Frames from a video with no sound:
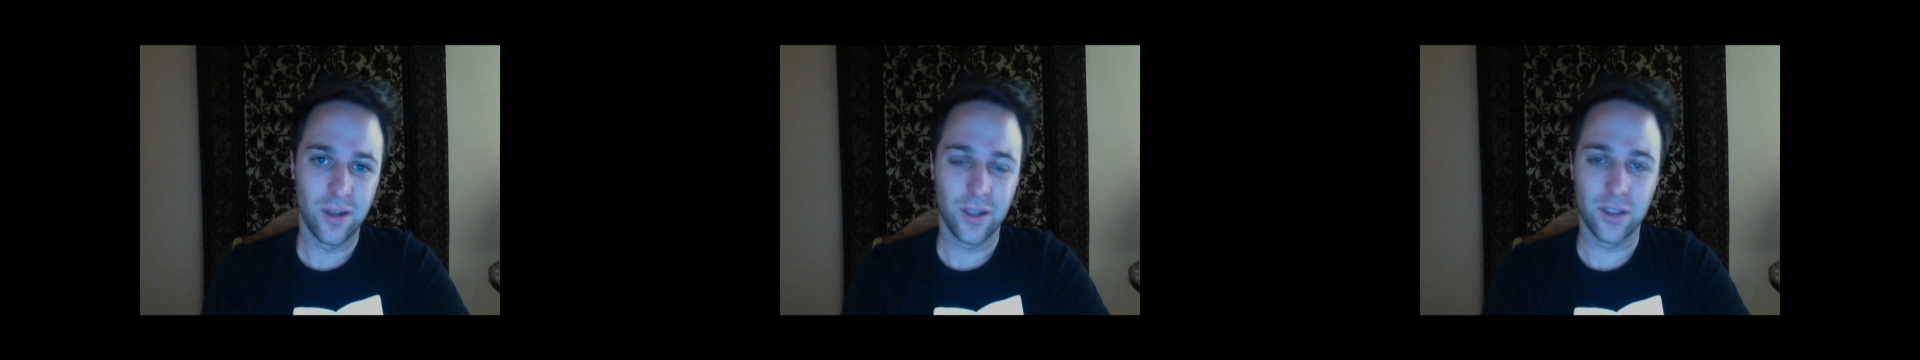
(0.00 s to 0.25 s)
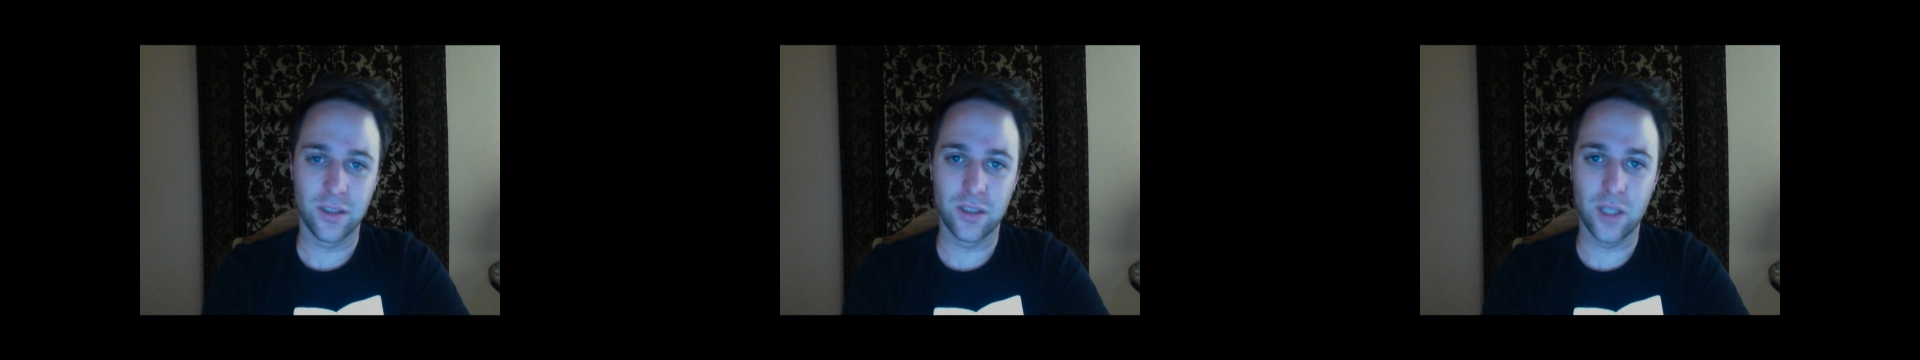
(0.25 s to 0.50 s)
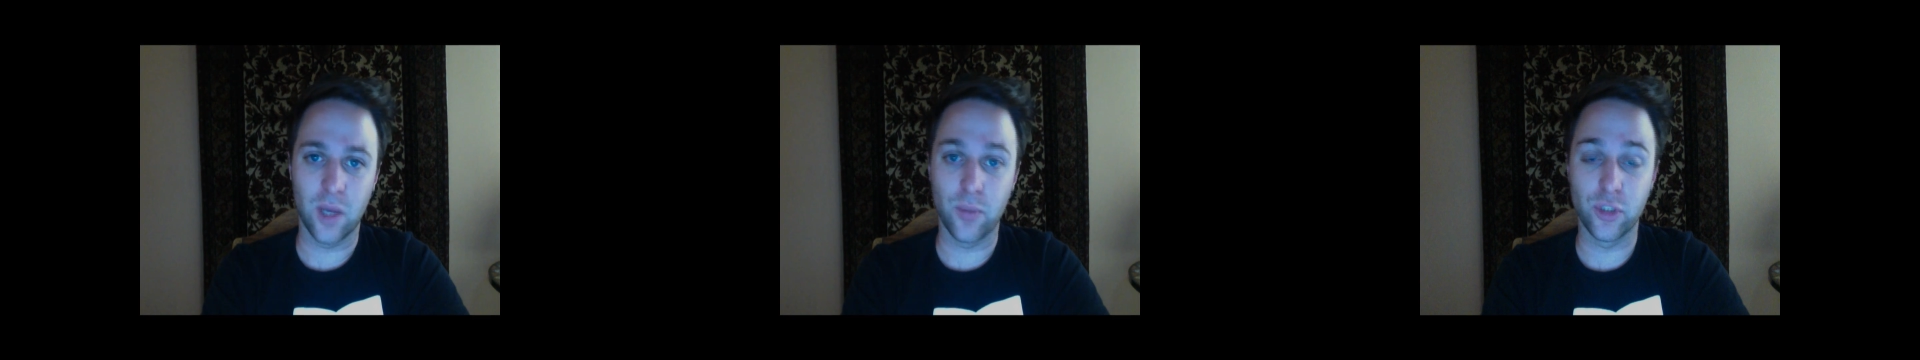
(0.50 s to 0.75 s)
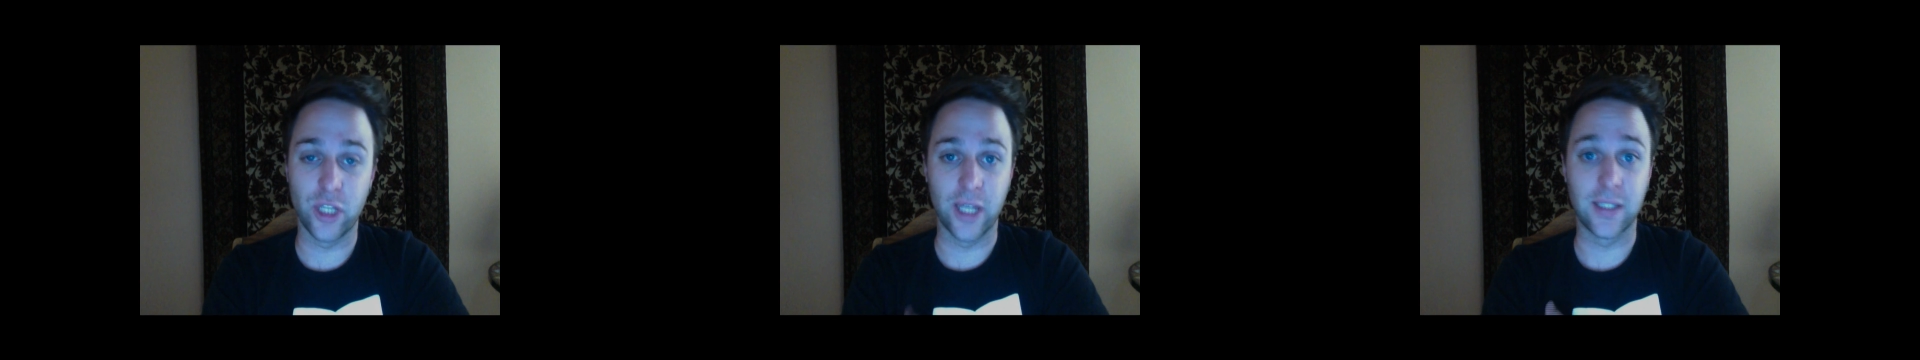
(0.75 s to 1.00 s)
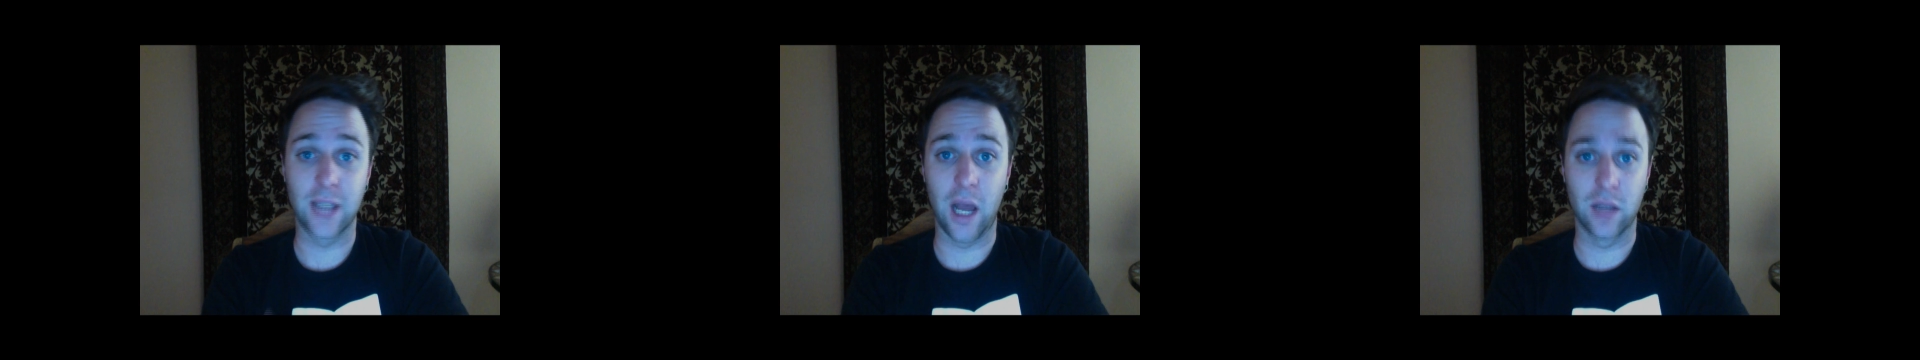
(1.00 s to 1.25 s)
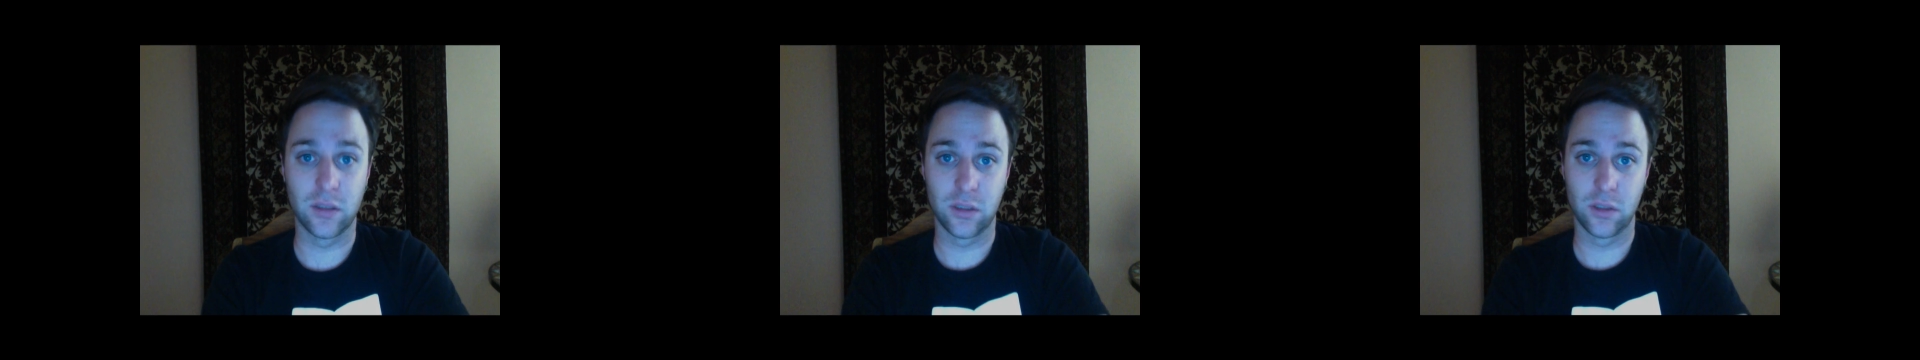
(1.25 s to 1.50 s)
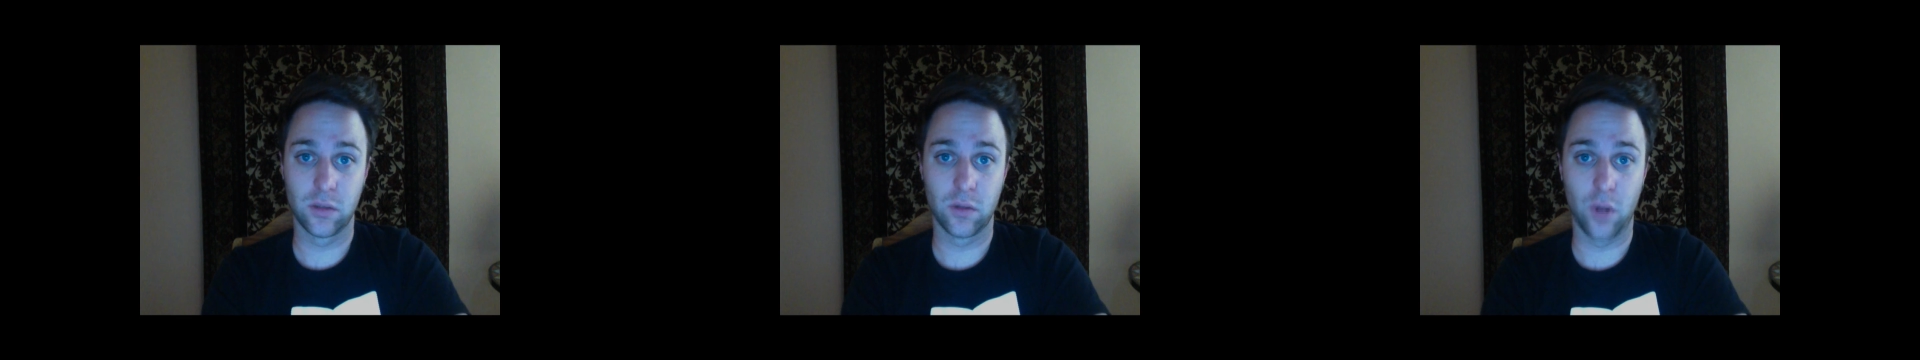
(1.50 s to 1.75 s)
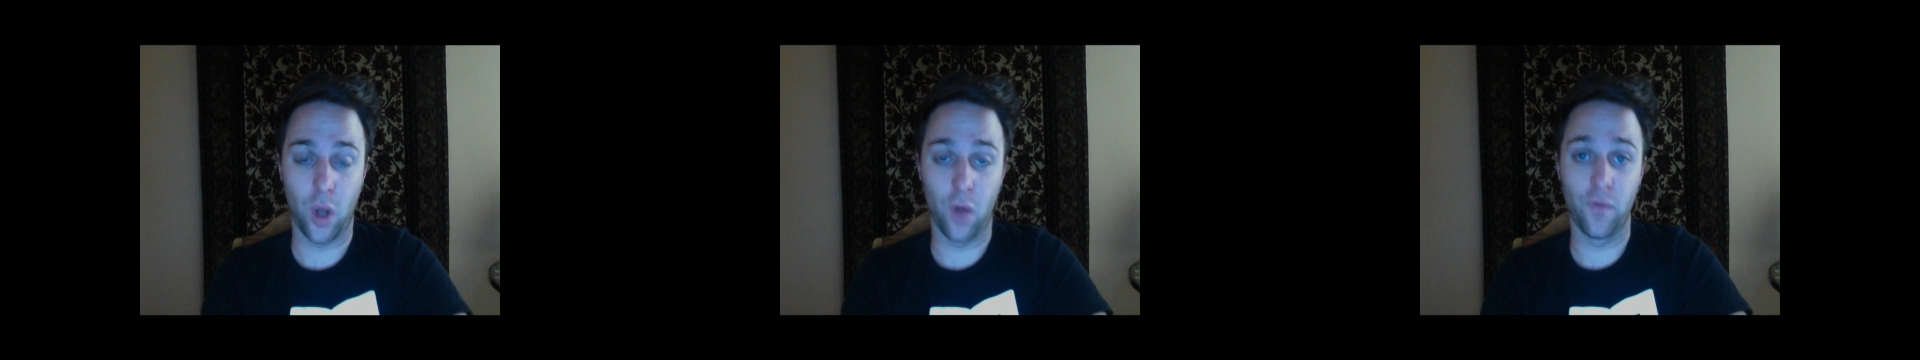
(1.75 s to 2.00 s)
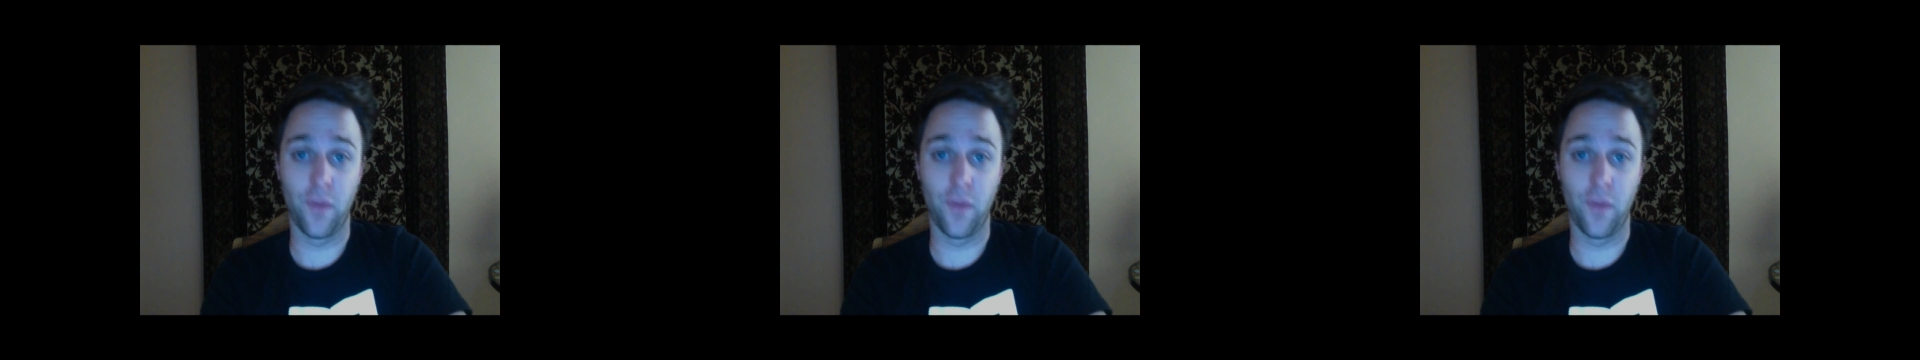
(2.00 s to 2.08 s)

is projected out of